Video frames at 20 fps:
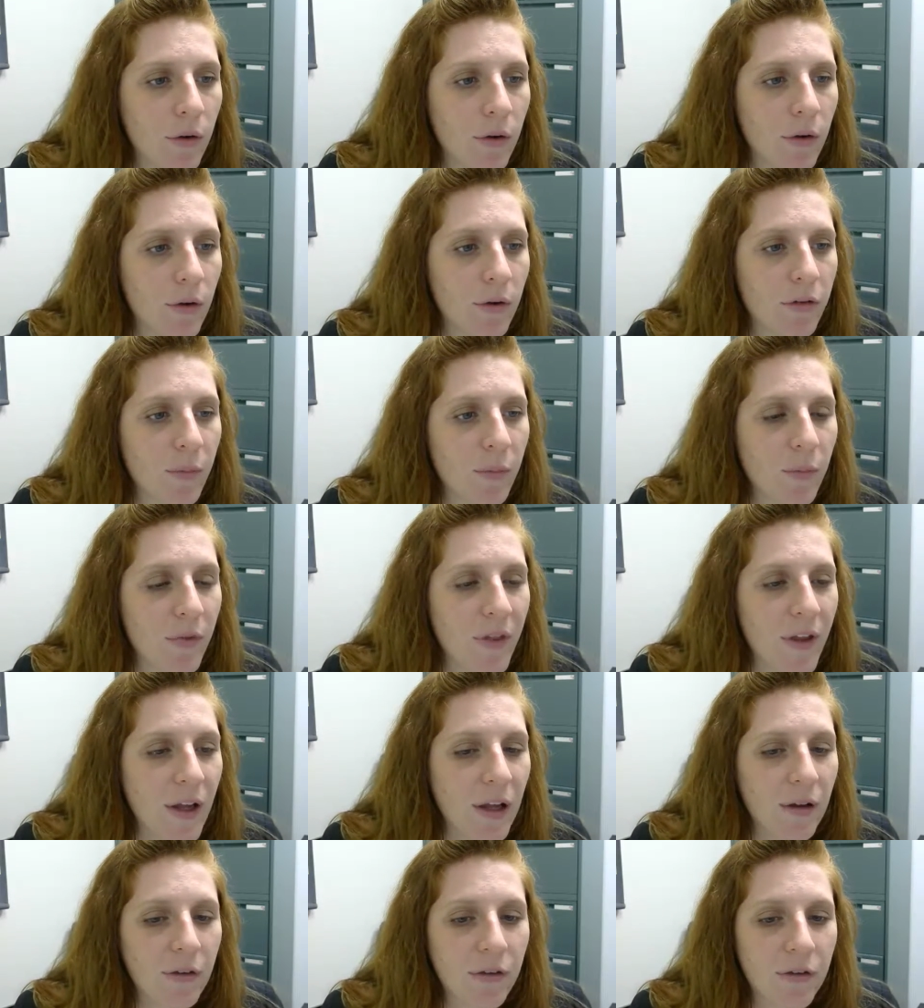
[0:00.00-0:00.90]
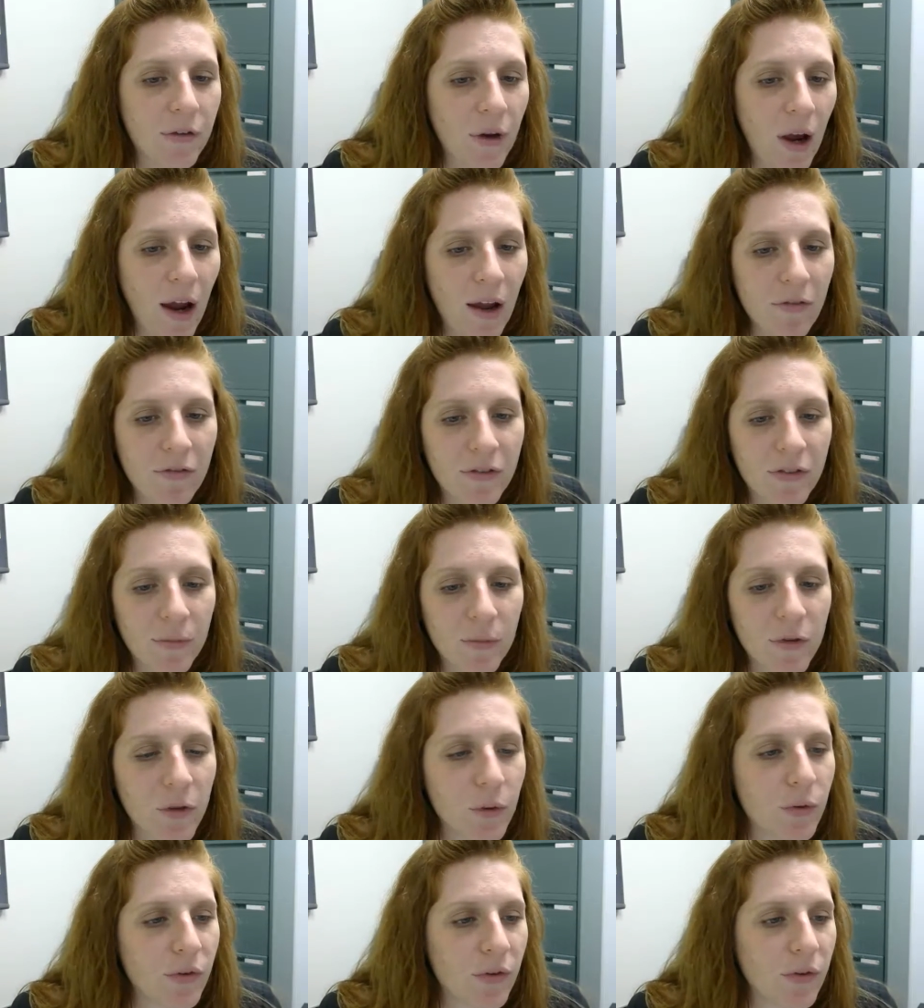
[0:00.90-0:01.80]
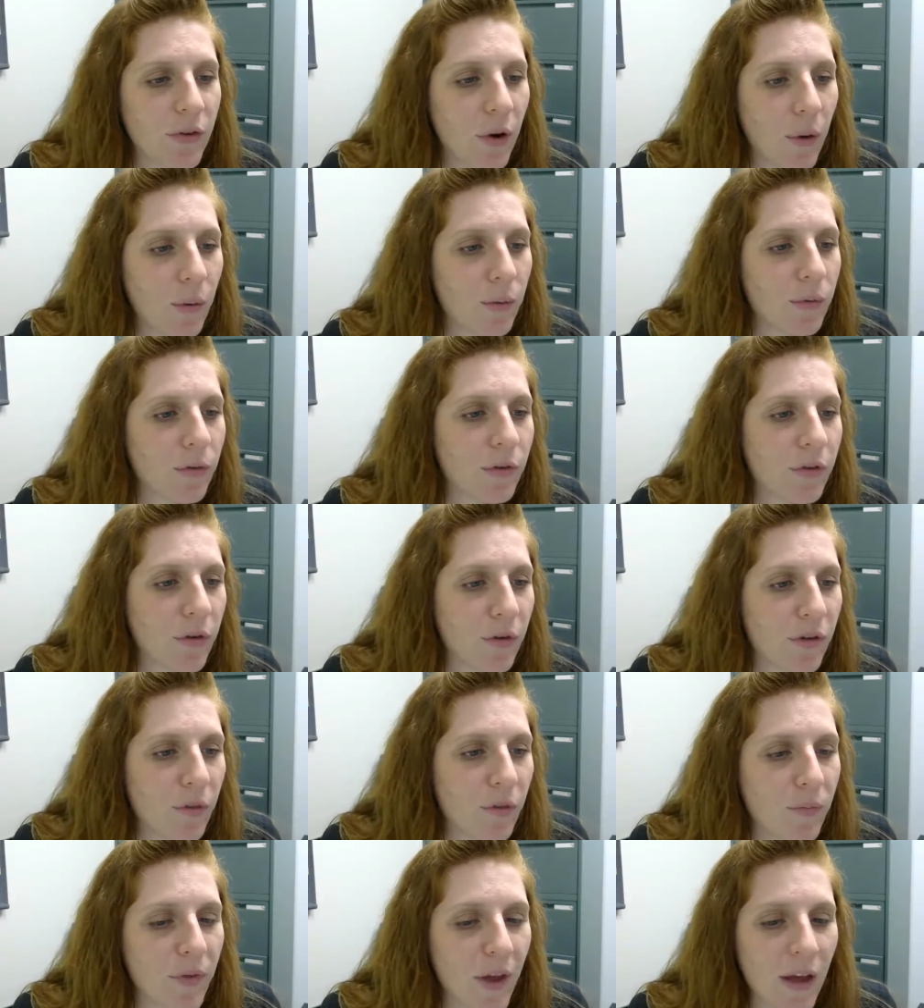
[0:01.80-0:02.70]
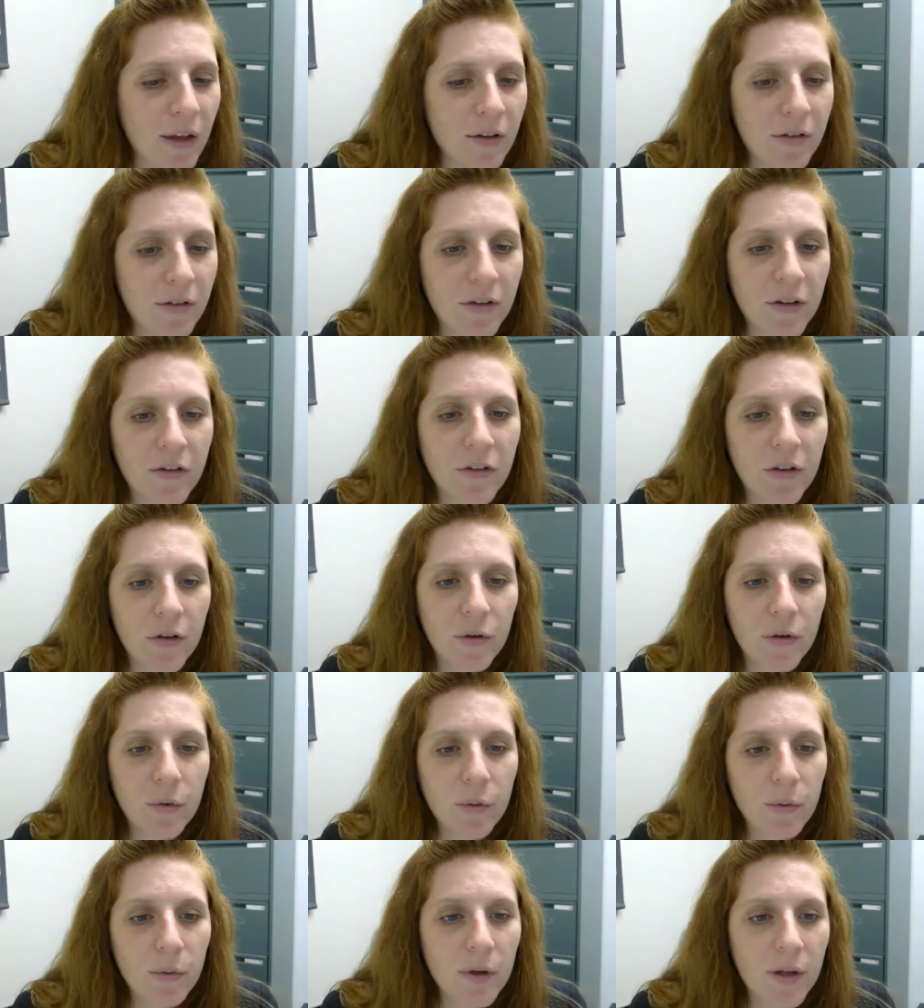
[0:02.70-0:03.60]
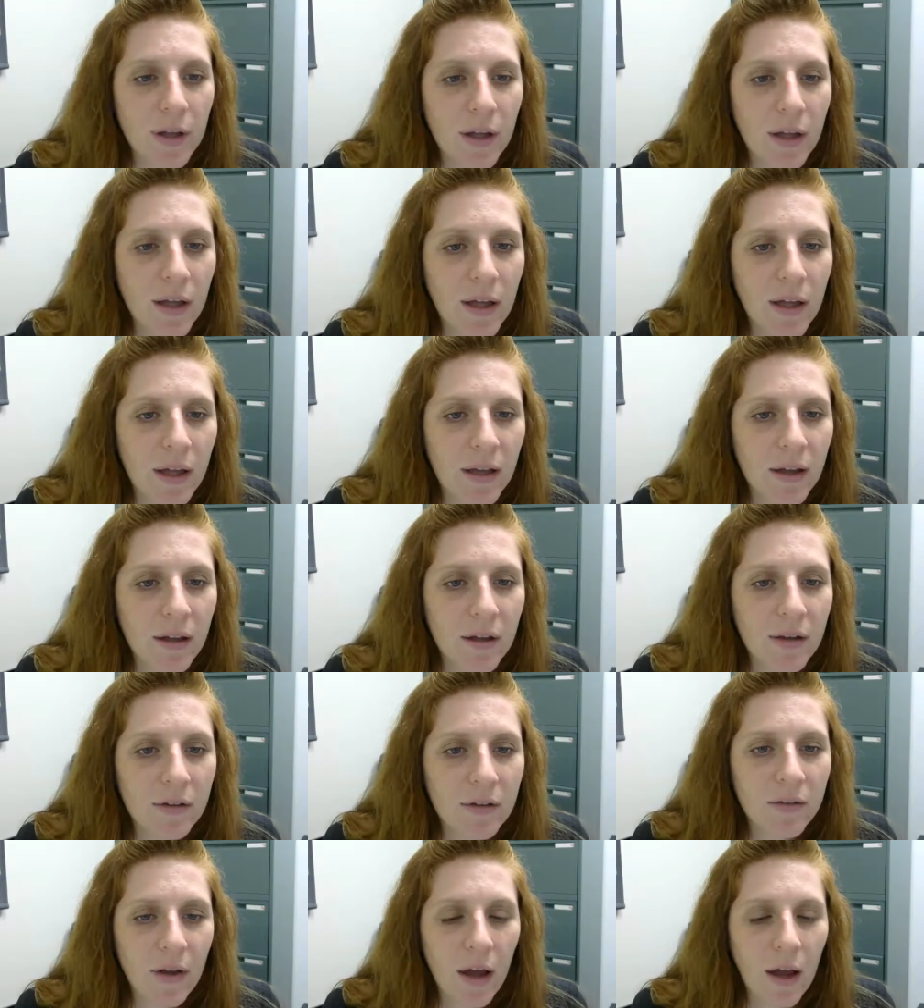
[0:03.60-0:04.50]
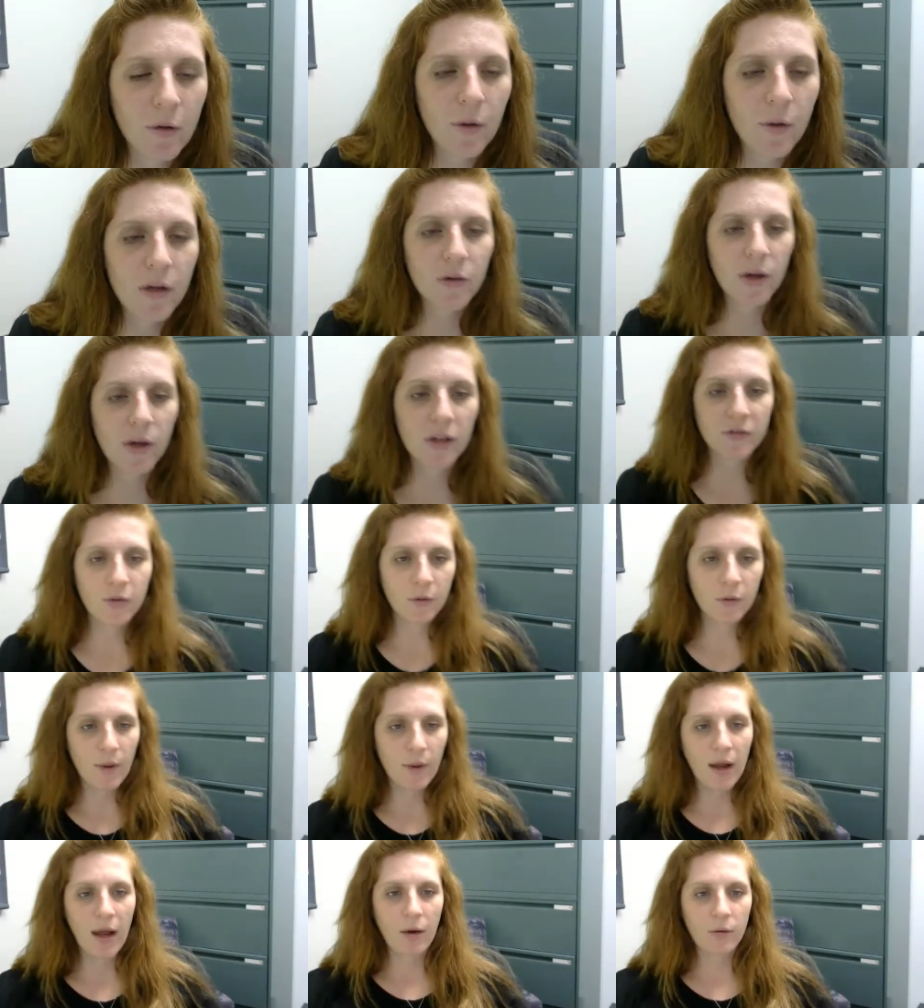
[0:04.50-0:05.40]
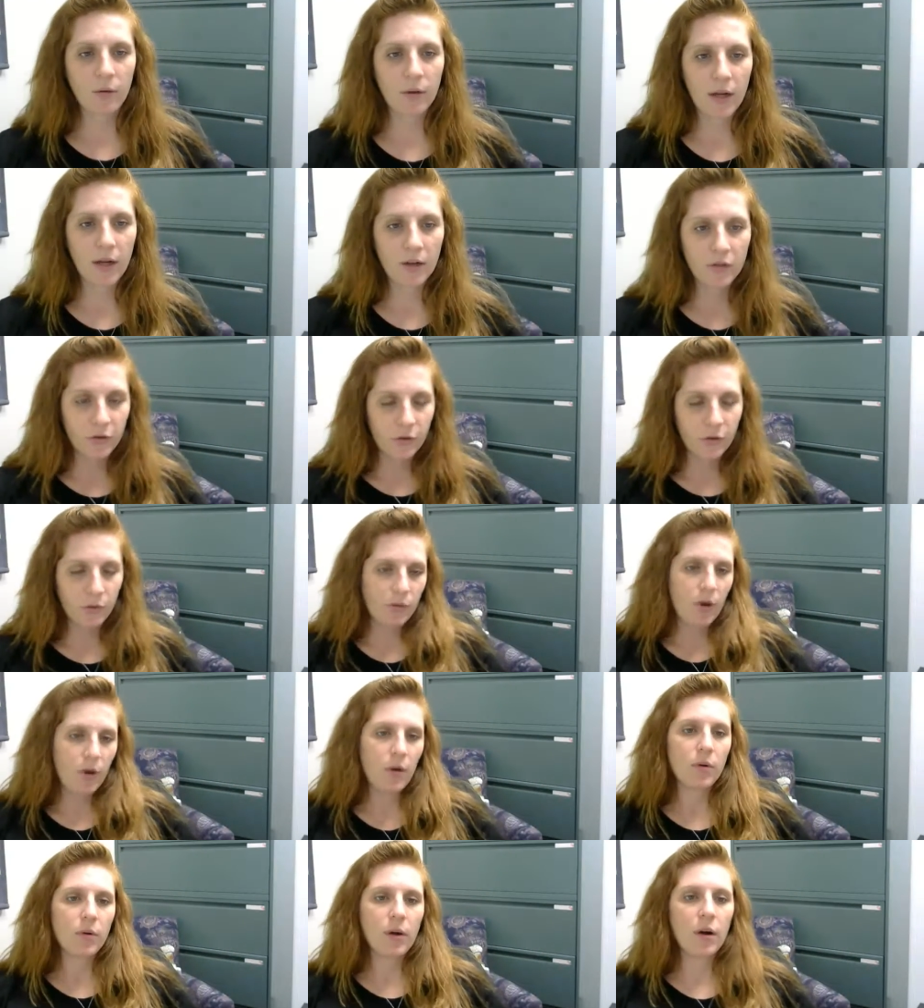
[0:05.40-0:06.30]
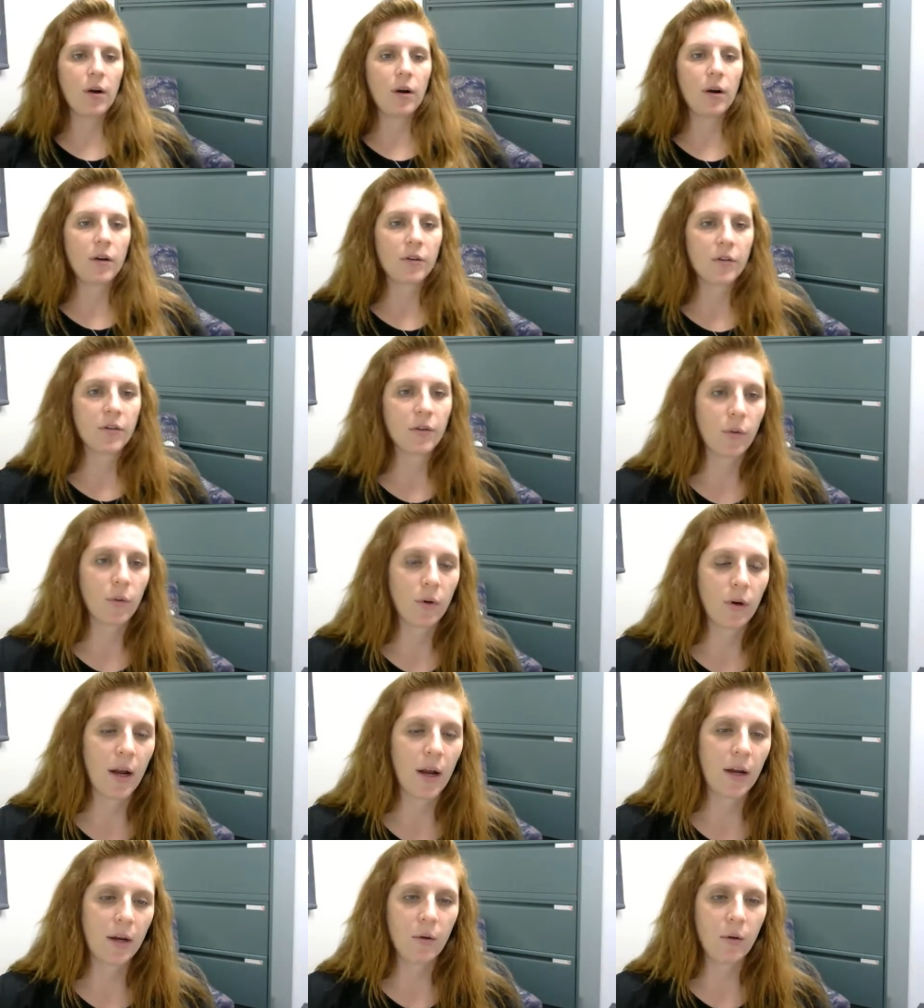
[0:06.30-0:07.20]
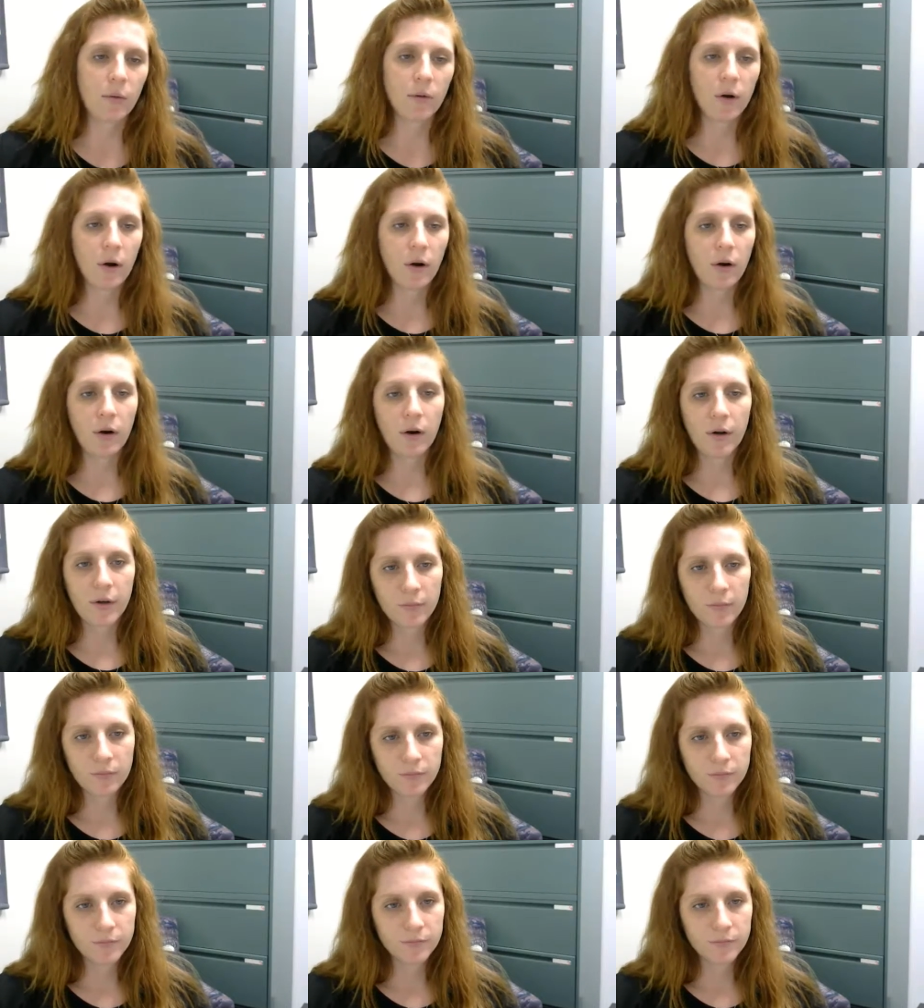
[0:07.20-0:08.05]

Some things, I have some do's and don'ts, so some things to do is, how do I transfer my outline to note cards or a note card?